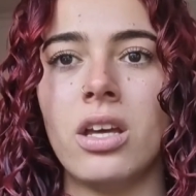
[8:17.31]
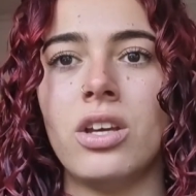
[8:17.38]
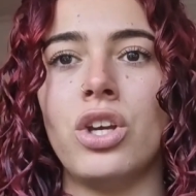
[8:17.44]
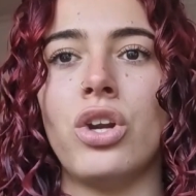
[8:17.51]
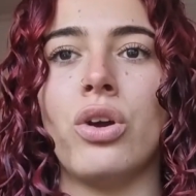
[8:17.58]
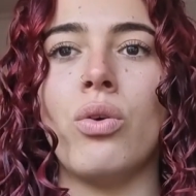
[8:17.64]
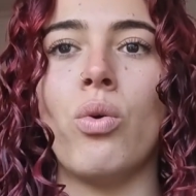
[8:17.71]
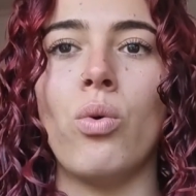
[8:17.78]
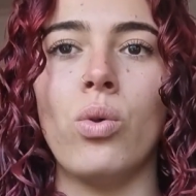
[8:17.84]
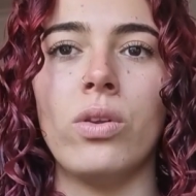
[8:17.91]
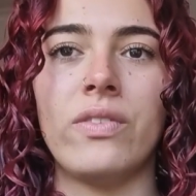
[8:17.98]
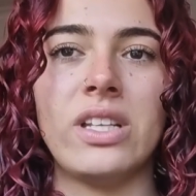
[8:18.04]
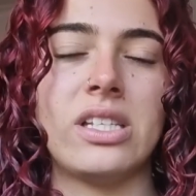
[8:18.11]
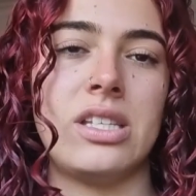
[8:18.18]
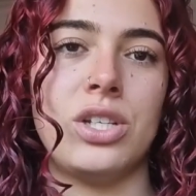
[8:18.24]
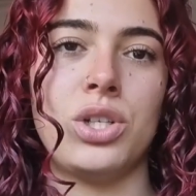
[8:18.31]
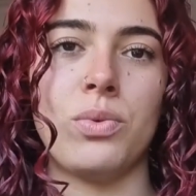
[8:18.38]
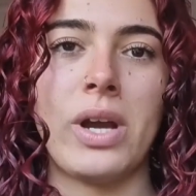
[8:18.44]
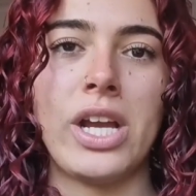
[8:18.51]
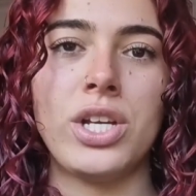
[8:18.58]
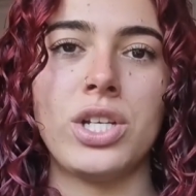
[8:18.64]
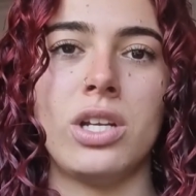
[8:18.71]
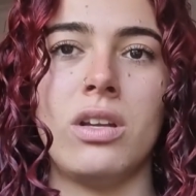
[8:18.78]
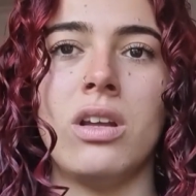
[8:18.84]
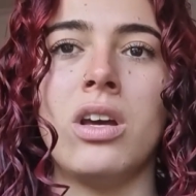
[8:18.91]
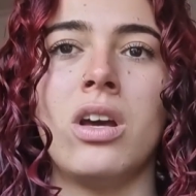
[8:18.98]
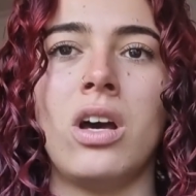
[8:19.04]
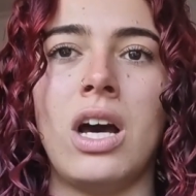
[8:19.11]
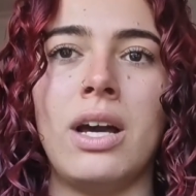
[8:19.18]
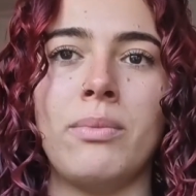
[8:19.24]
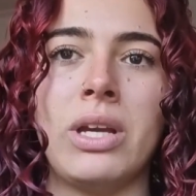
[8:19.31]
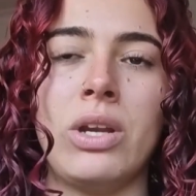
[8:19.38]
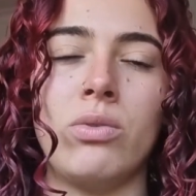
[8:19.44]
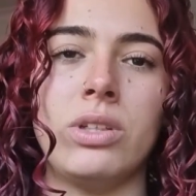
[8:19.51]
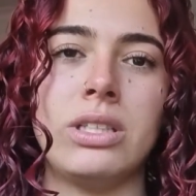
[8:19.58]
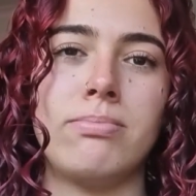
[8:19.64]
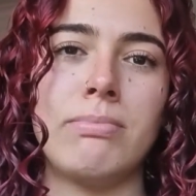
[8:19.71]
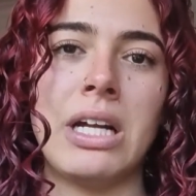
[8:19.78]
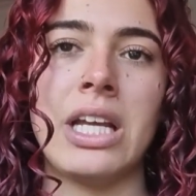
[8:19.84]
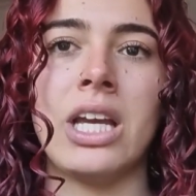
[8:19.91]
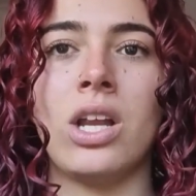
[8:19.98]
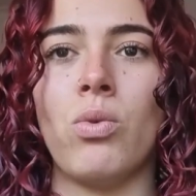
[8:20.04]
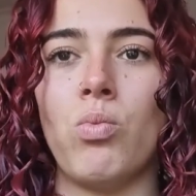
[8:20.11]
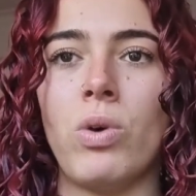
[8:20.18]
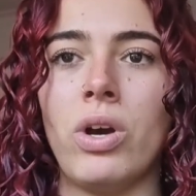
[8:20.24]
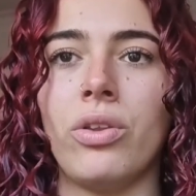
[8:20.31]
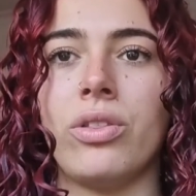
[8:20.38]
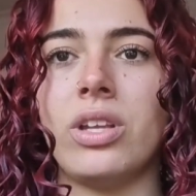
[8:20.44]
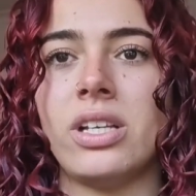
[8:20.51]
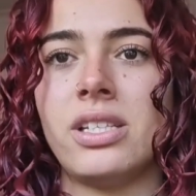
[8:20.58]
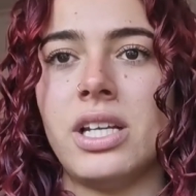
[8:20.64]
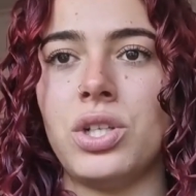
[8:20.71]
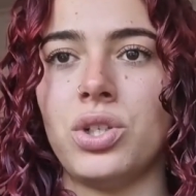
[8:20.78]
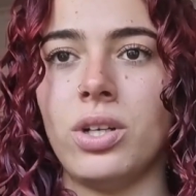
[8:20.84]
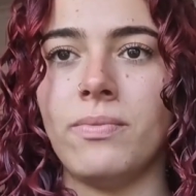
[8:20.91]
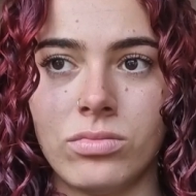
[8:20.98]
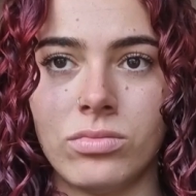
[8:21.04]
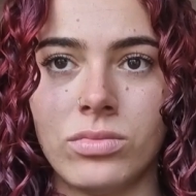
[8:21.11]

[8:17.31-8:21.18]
You know, all of this situation, I'm getting all this money and wealth, etc.